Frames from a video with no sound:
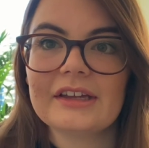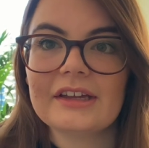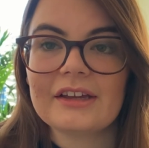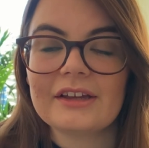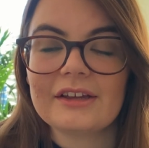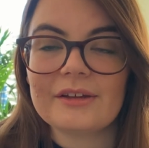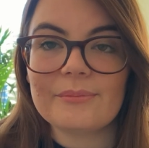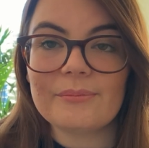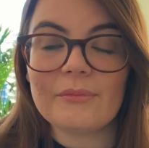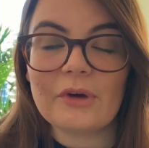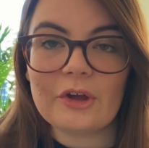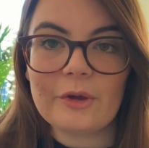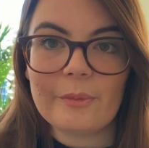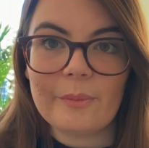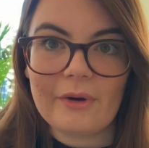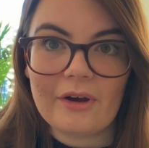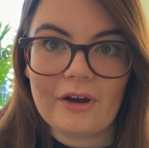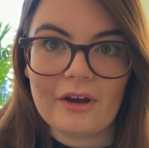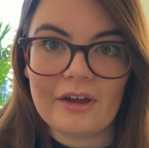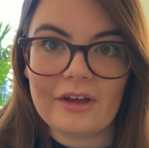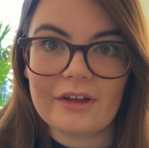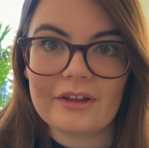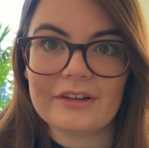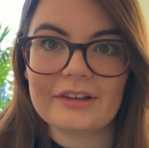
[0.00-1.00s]

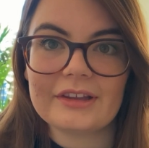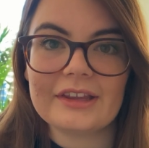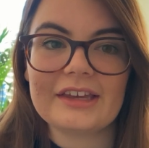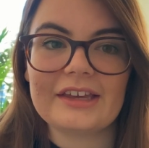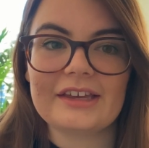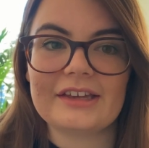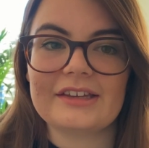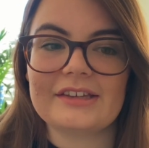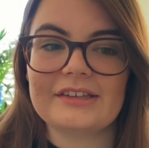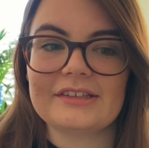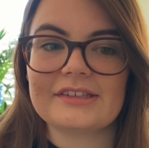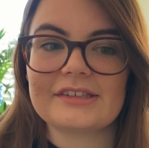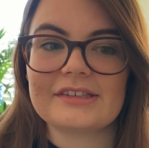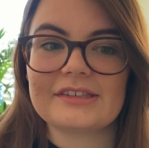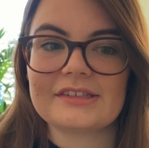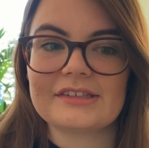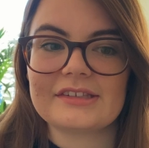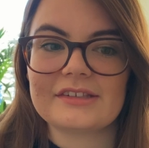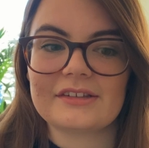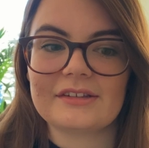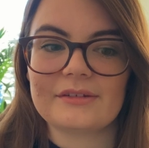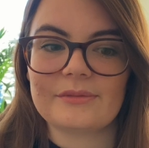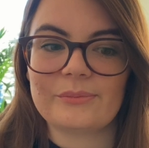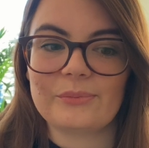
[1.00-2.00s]
Mobile is
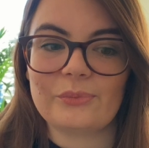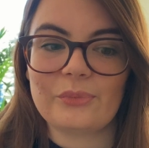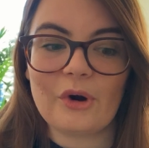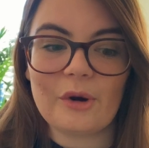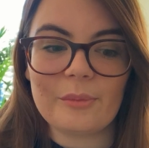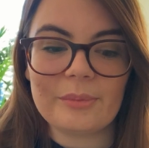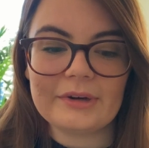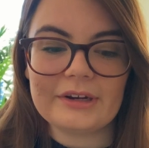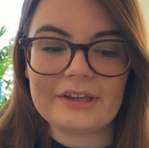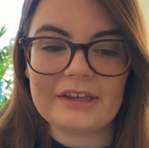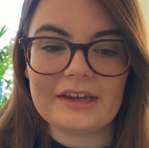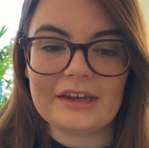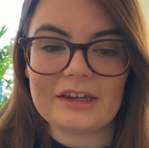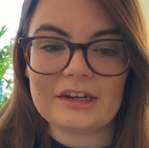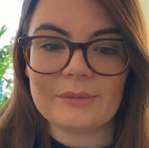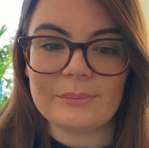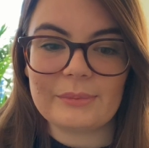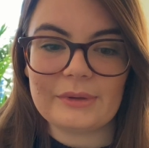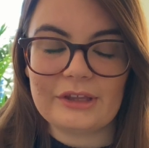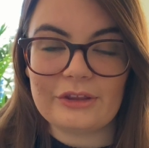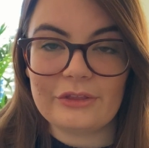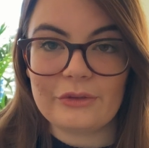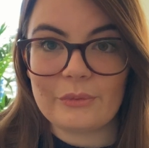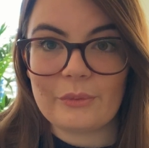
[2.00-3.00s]
probably going to be
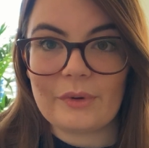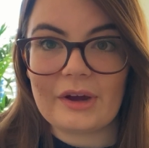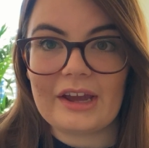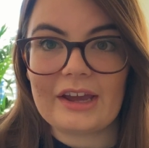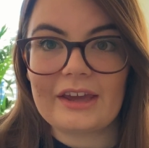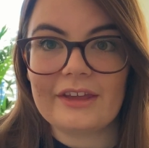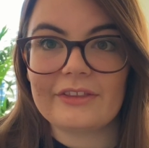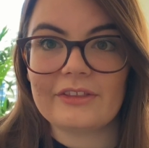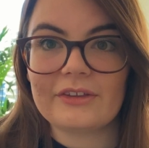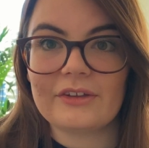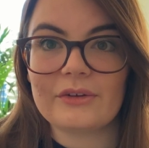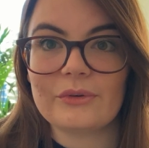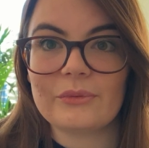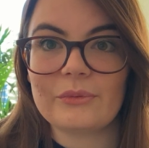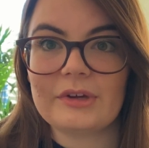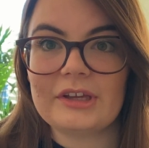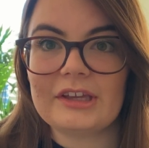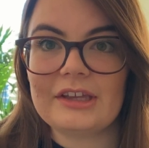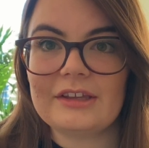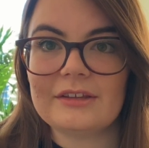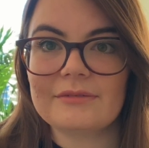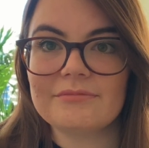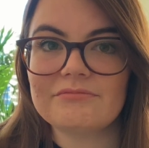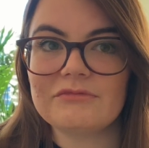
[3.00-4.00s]
the way that
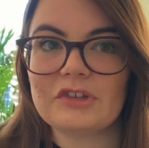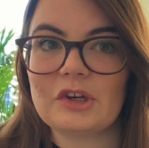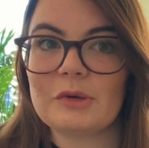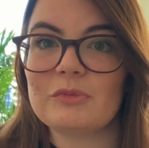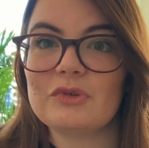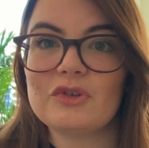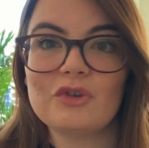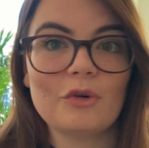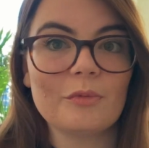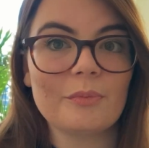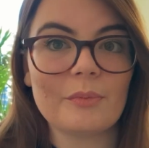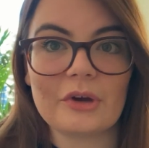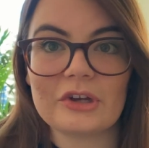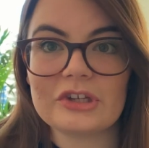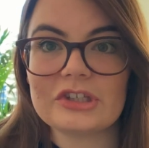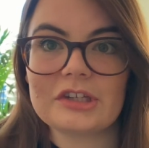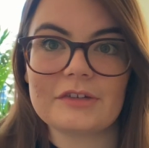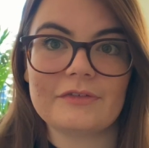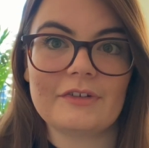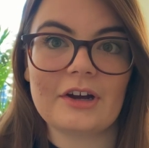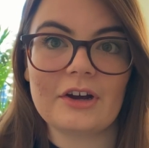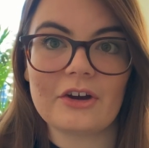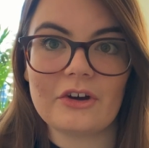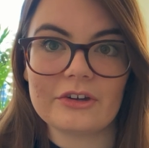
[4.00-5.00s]
we absorb most of
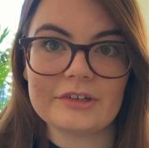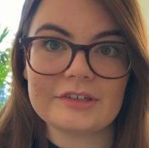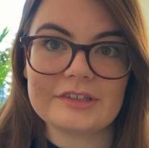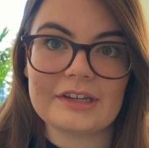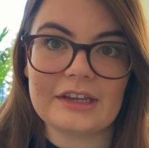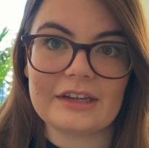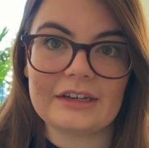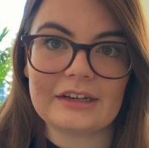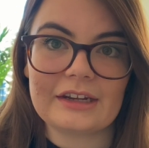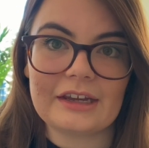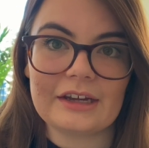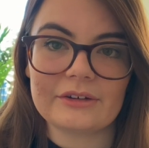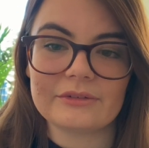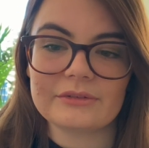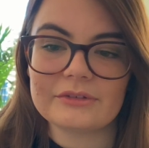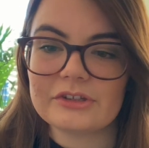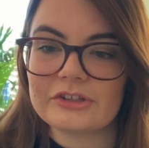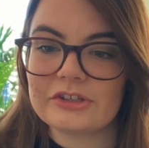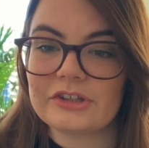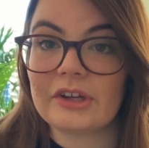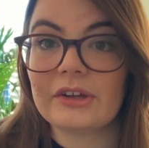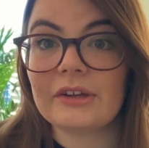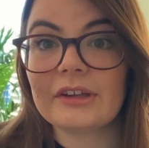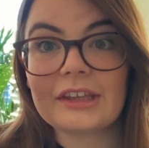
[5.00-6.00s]
our content now.
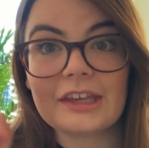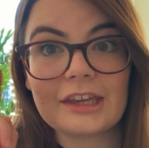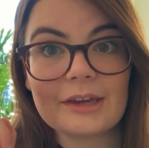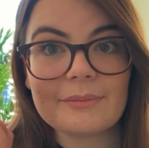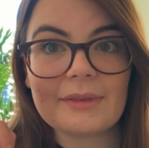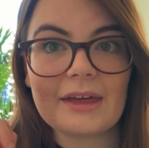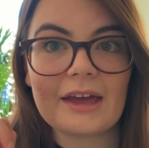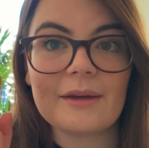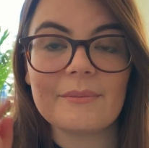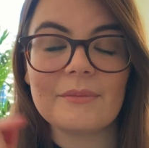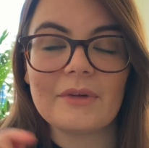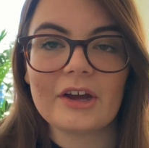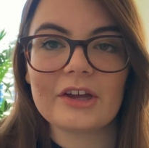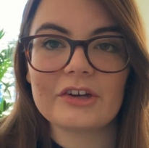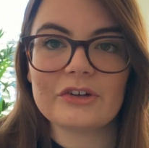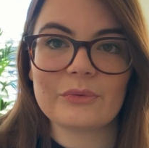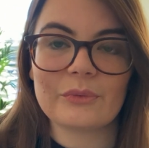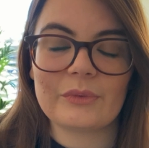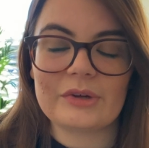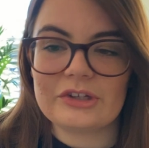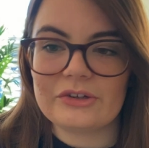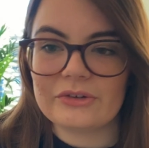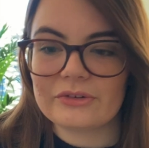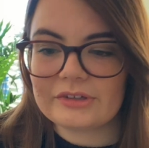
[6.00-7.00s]
So keep that in mind when
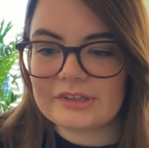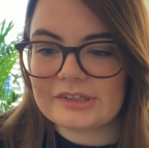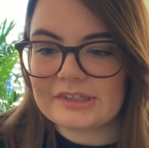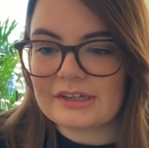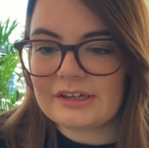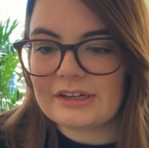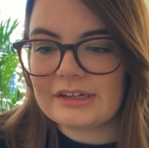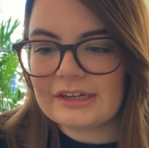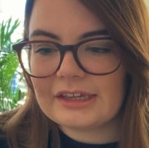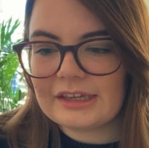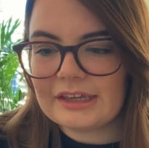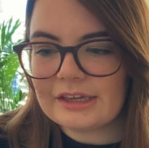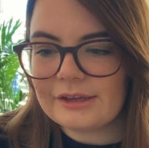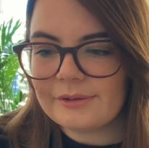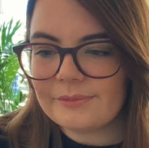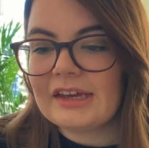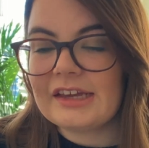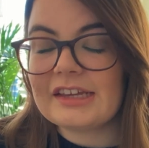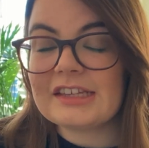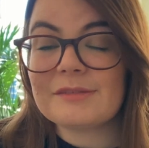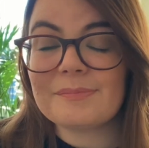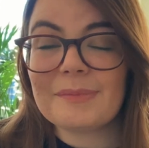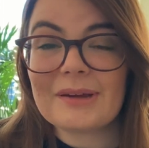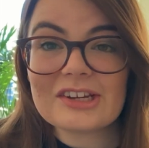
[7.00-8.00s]
you're designing it,
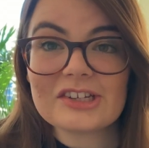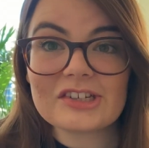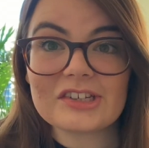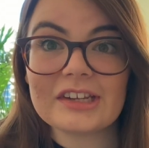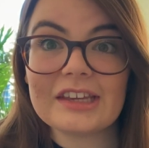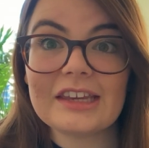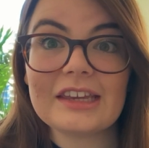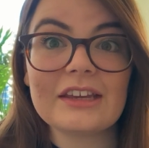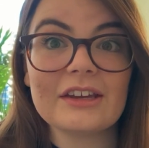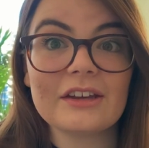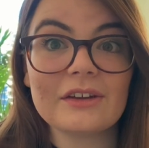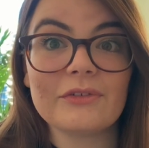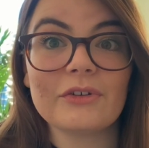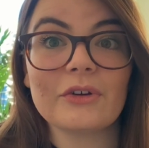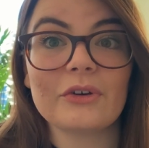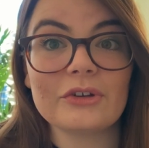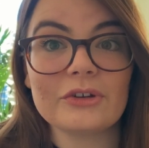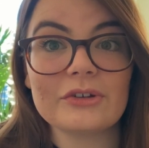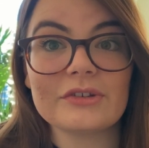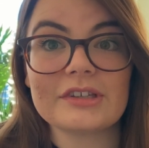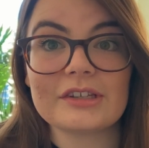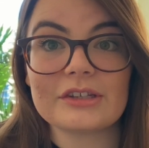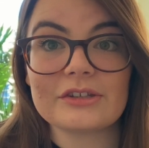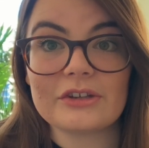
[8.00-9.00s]
especially if you're
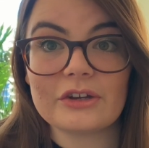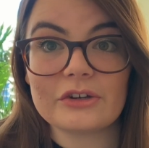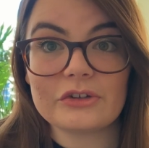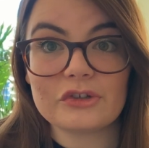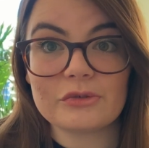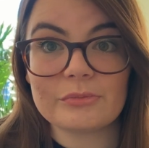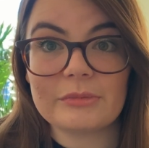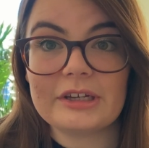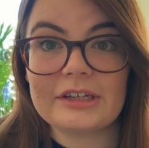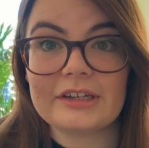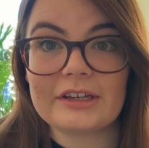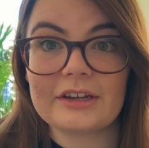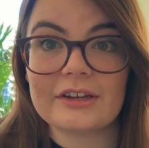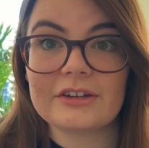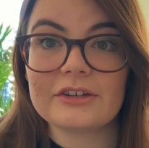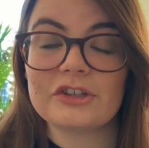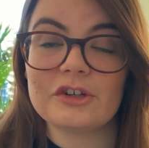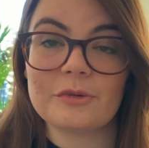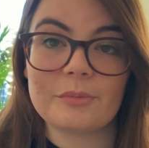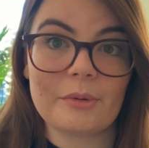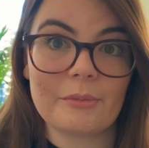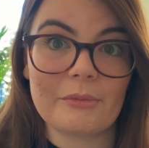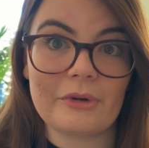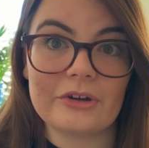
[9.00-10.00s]
using social media to
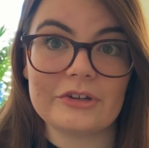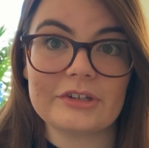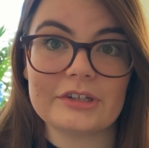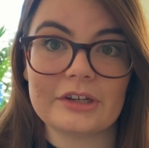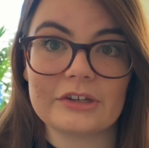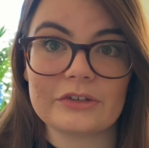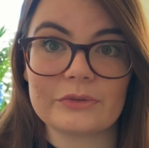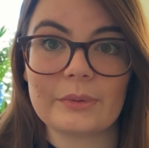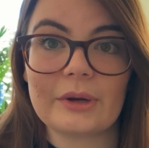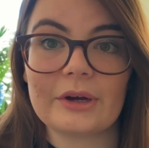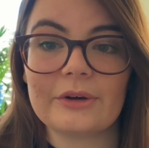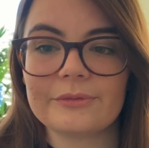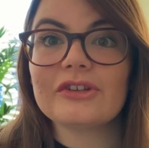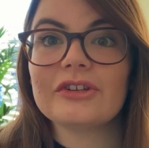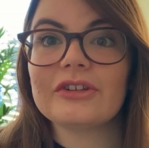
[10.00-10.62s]
promote it as well.